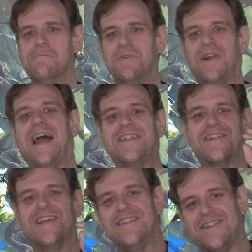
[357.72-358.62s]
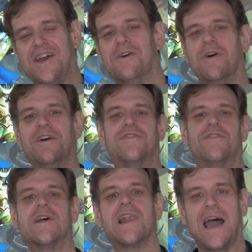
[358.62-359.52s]
But actually, do you know what?
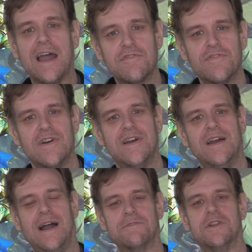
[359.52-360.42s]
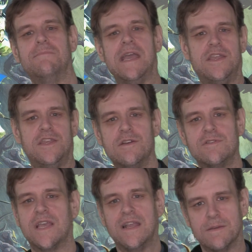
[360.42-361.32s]
For a laugh, I'm going to make you
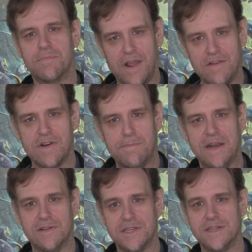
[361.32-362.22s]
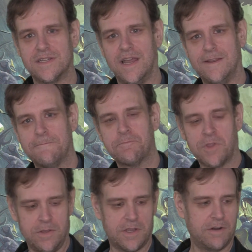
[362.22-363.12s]
take the bravery penalty instead.
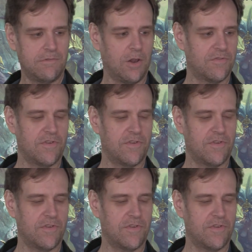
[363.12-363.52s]
Are you going to roll